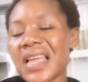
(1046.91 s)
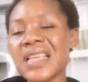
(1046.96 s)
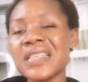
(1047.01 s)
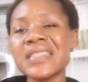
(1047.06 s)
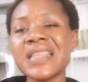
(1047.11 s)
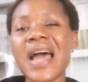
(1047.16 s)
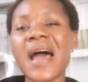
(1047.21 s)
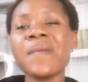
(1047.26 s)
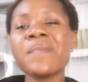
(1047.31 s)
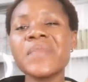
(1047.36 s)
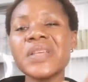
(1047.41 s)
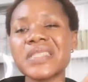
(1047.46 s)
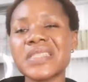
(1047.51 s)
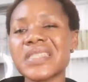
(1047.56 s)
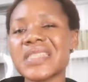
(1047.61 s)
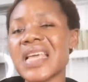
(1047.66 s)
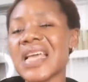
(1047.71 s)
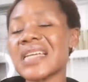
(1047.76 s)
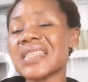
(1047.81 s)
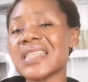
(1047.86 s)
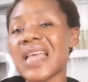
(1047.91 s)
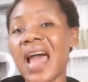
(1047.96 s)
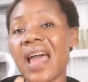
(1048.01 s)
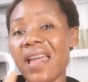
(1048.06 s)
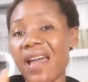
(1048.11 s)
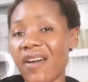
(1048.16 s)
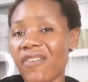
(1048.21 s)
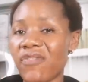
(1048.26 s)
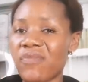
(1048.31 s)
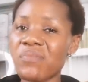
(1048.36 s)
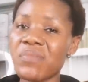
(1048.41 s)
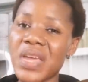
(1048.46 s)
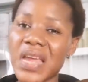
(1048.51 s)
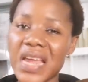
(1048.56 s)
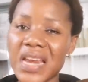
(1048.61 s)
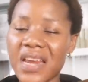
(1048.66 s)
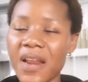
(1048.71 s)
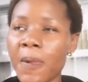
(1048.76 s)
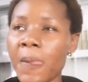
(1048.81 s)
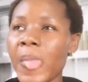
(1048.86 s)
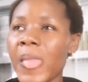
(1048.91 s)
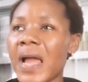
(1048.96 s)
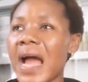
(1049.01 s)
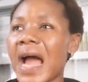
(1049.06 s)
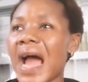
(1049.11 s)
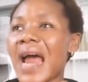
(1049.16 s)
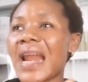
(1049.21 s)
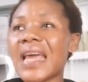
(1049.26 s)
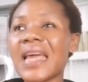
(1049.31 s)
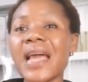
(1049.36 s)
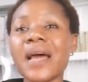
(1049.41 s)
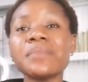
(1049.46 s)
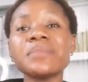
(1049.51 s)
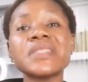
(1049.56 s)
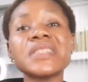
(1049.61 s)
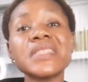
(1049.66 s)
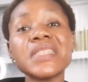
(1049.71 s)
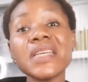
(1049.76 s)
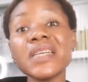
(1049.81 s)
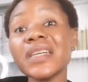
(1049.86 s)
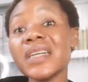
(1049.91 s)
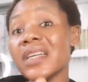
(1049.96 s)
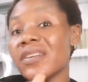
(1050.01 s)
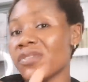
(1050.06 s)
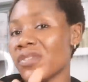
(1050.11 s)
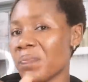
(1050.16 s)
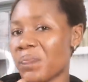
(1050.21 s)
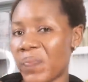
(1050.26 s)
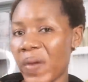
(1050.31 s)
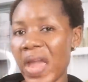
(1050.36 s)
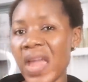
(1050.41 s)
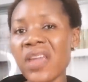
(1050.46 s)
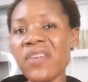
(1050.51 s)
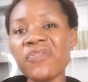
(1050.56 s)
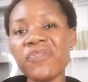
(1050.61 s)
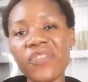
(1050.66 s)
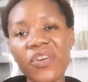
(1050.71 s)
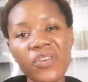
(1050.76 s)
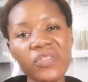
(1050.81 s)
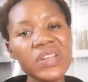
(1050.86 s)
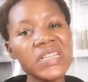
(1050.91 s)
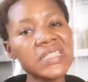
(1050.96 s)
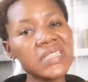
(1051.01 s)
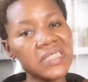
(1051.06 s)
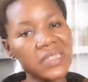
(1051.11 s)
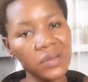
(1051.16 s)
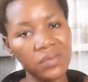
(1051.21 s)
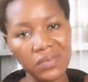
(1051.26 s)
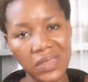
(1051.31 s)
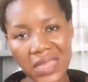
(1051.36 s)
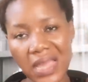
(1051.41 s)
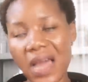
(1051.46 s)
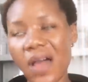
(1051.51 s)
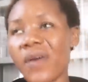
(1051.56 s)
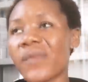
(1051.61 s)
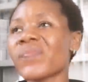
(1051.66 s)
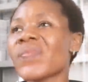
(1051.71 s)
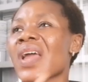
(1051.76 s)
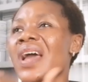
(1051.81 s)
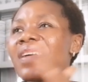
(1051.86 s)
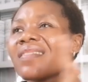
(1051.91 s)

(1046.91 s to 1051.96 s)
There are mistakes I have made, and I am still even paying for it till now.